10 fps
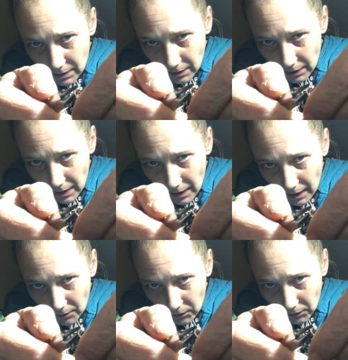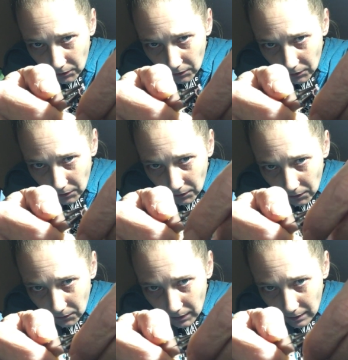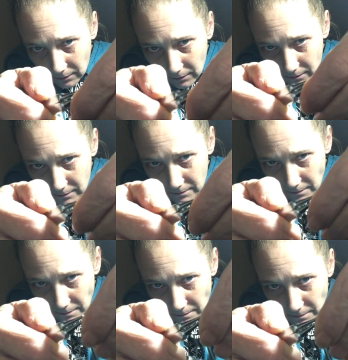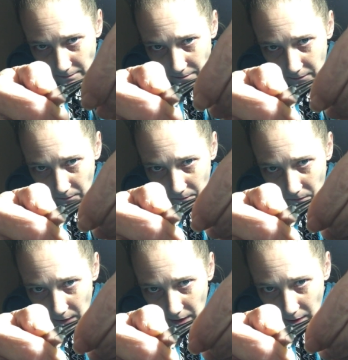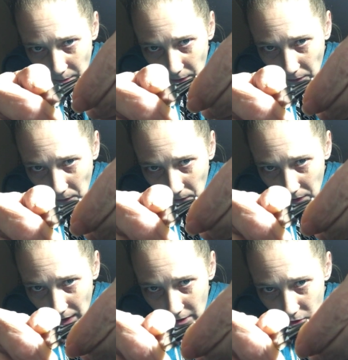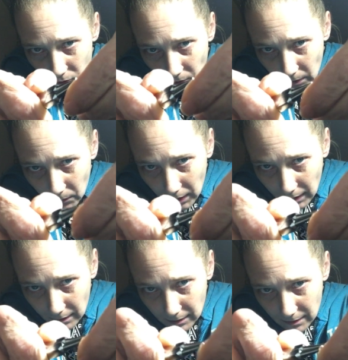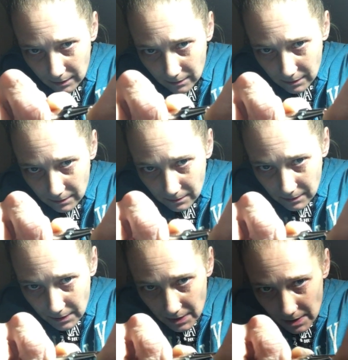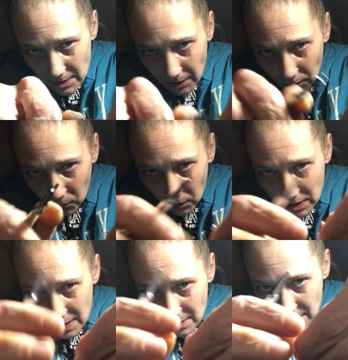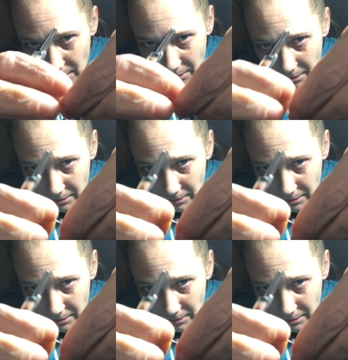And now you're going to go around keeping a hold of that jewelry wire because it's going to want to slip.